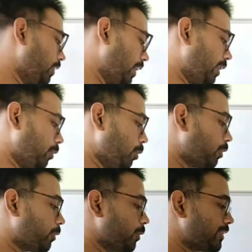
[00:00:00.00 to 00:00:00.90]
and
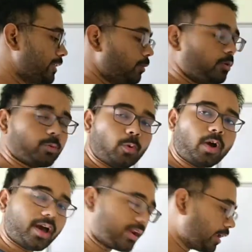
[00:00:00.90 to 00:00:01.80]
OQ is equal to
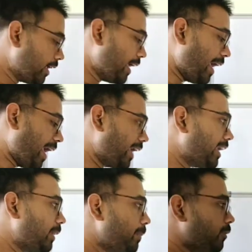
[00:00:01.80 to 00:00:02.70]
OR.
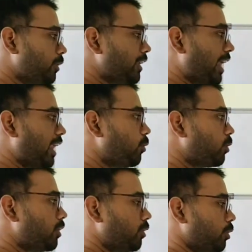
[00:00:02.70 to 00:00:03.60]
Angle between
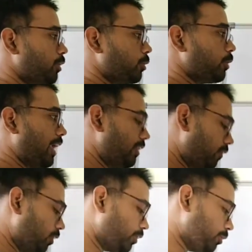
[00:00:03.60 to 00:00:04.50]
LO and
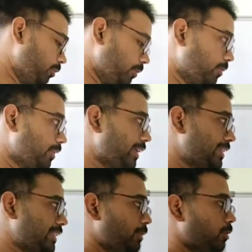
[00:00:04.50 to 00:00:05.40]
LOQ
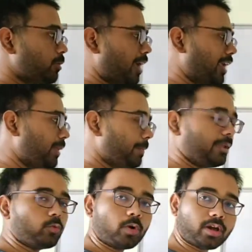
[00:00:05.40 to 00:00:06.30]
is equal to angle
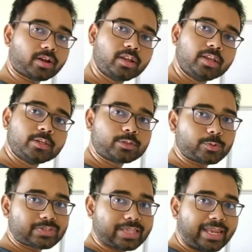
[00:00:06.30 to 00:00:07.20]
POR.
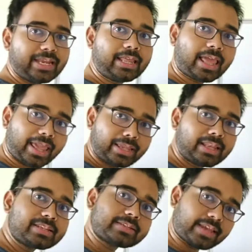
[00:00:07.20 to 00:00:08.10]
So side
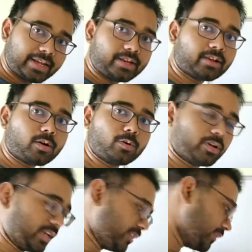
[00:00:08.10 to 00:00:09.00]
angle side
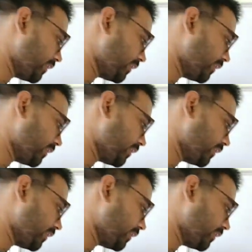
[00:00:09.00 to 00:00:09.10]
congruence,